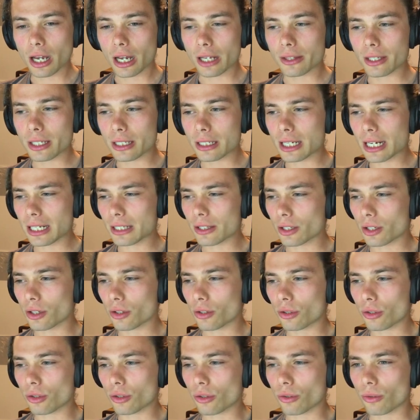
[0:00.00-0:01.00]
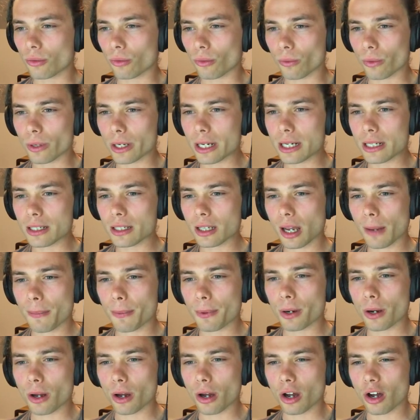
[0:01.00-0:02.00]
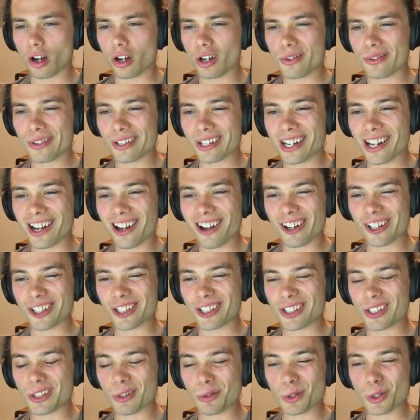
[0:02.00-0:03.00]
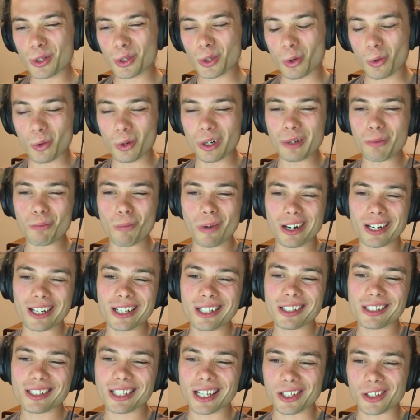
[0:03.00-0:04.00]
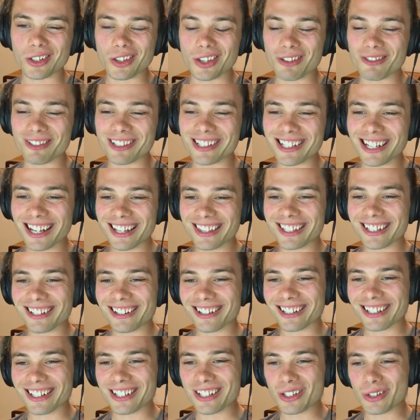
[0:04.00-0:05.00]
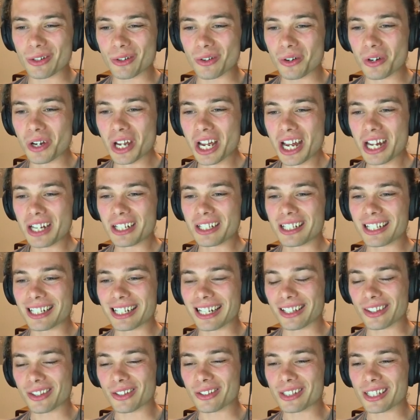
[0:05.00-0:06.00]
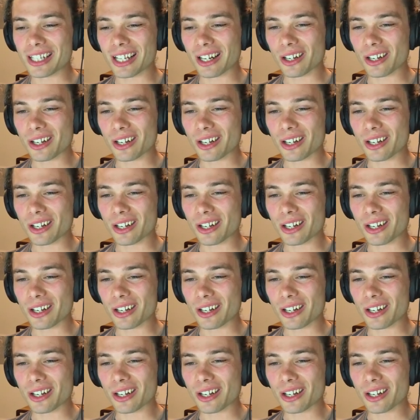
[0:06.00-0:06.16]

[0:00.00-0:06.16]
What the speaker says: and then take the greens up and over, no, it's still just all in one intersection. There's nothing I can do to get those